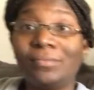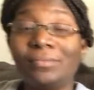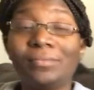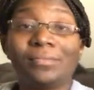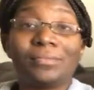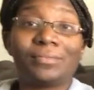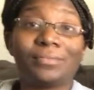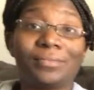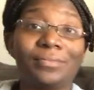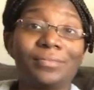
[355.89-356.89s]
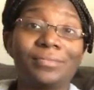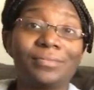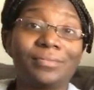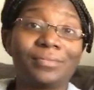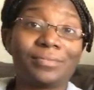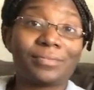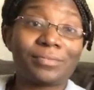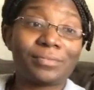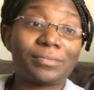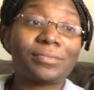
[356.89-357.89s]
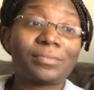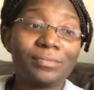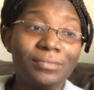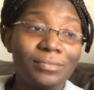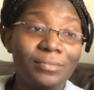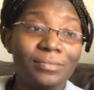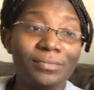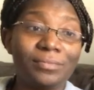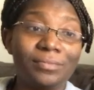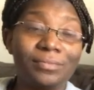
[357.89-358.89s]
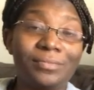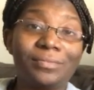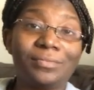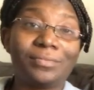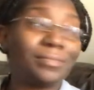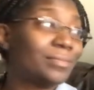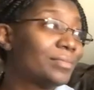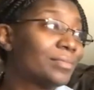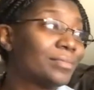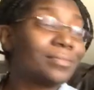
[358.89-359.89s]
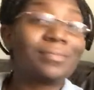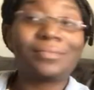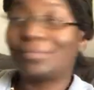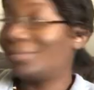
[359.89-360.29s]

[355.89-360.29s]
(silent)